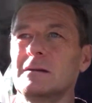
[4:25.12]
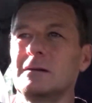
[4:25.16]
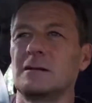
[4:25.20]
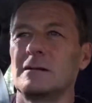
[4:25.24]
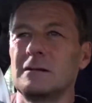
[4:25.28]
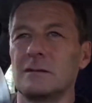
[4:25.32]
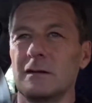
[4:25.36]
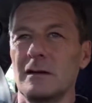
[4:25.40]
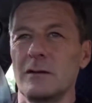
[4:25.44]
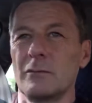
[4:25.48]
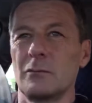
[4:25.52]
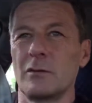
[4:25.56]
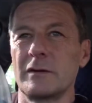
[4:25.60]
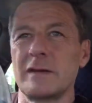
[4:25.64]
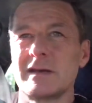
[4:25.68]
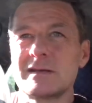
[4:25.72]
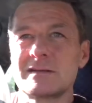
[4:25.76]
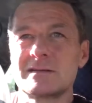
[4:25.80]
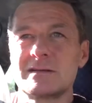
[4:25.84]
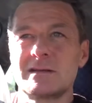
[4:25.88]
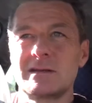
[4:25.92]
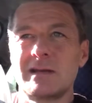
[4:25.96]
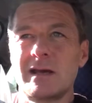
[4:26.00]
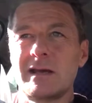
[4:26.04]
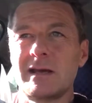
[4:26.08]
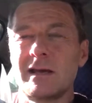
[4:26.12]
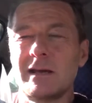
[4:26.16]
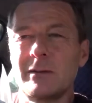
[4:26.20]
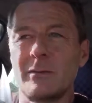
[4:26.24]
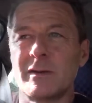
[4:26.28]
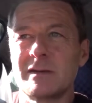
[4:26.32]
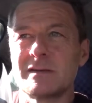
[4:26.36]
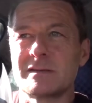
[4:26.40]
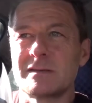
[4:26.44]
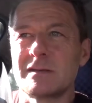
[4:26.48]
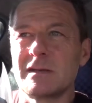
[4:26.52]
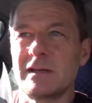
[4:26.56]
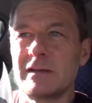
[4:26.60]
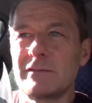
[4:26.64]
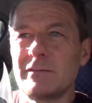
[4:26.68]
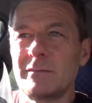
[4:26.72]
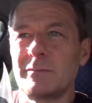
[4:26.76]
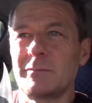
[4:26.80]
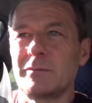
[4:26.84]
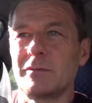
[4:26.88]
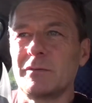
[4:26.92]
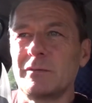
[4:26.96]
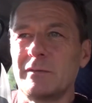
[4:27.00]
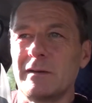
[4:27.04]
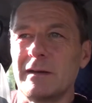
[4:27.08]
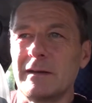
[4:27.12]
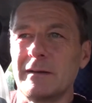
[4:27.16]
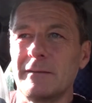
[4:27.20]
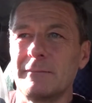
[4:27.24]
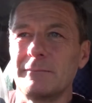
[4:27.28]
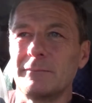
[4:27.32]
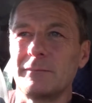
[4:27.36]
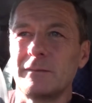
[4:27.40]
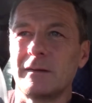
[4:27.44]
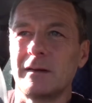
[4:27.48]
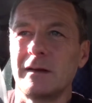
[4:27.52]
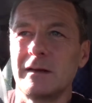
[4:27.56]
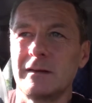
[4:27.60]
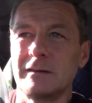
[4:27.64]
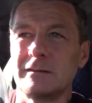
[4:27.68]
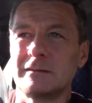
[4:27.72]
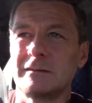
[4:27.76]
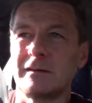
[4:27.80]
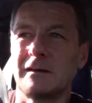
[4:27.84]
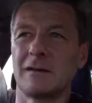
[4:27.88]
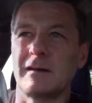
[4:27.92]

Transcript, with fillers: uh, wasn't it? Well, yesterday I went to Liverpool, right, and...